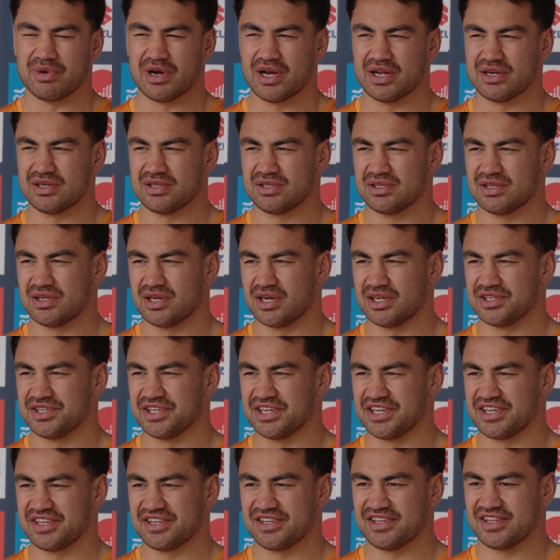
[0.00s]
But I
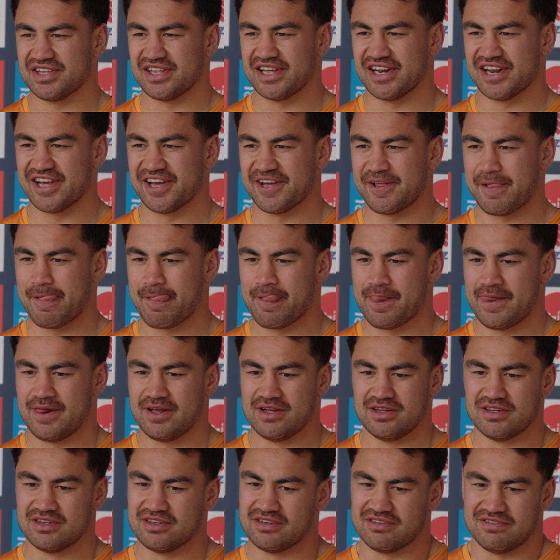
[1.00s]
think
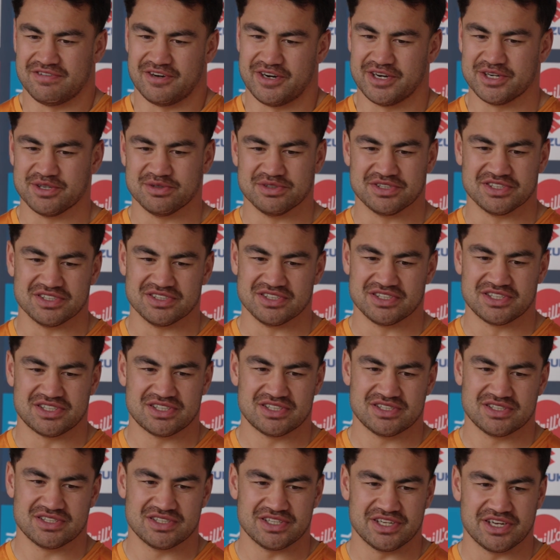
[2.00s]
finals
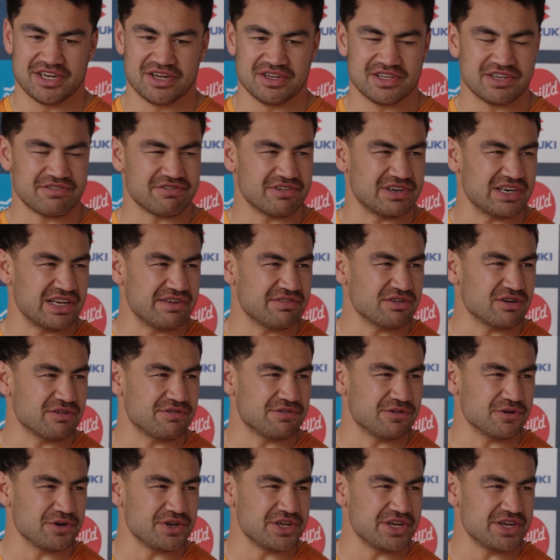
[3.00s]
is a different level of
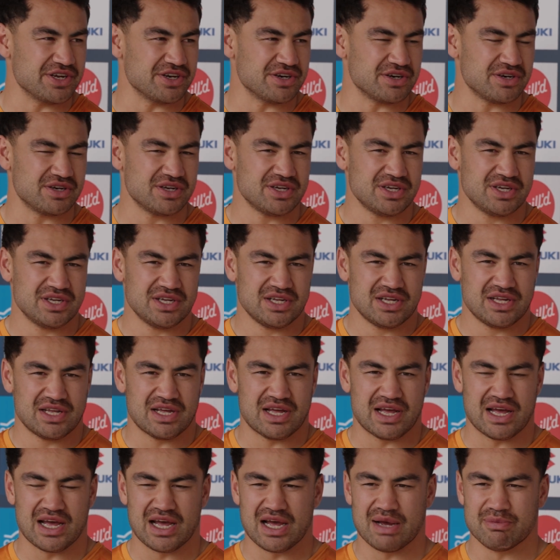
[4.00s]
footy, and
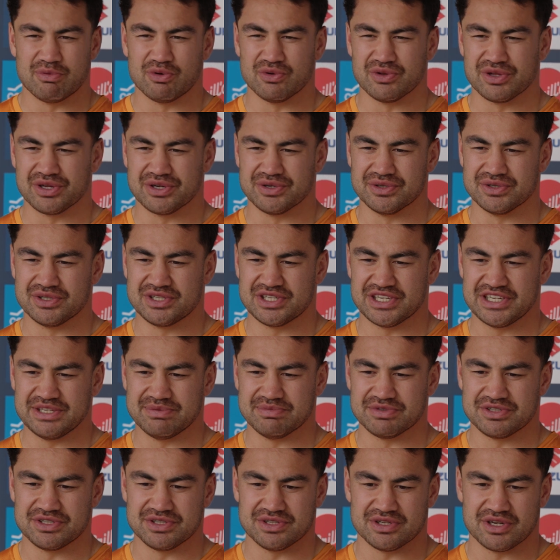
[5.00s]
all the good
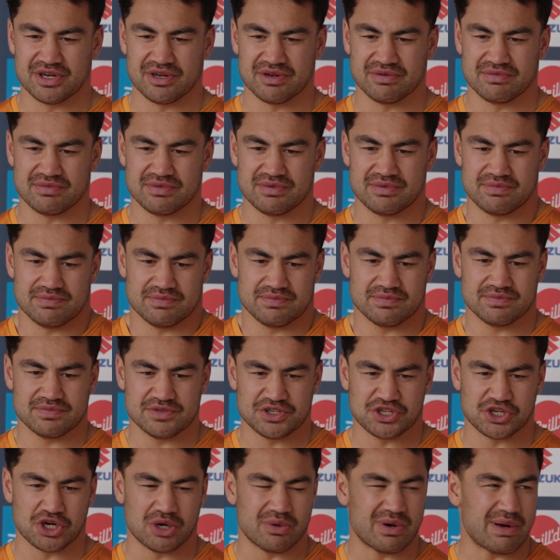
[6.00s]
teams
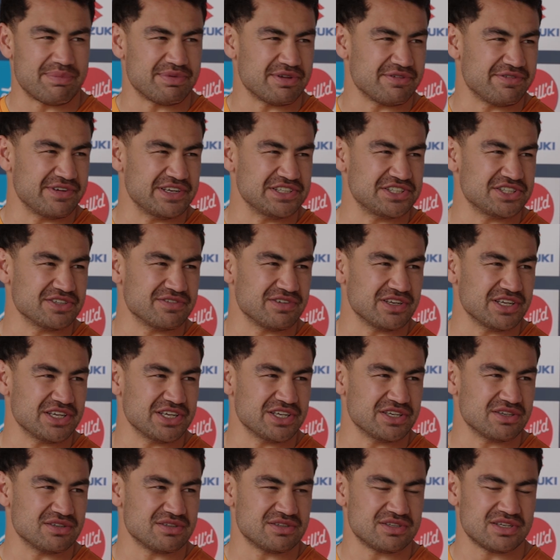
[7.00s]
show up
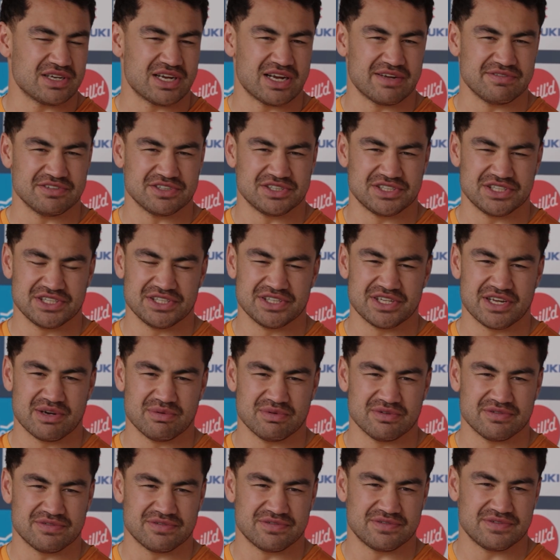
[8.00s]
defensively, and I've just seen that
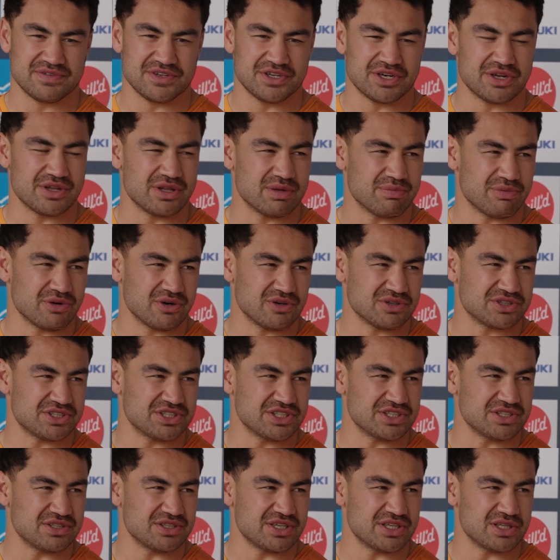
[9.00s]
with the Bronx
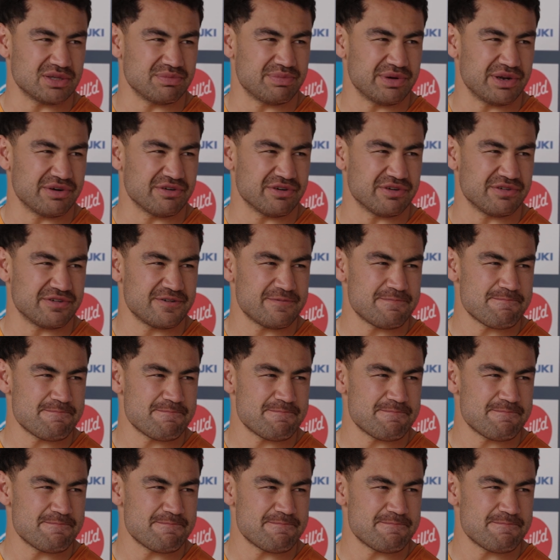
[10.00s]
and Penrith.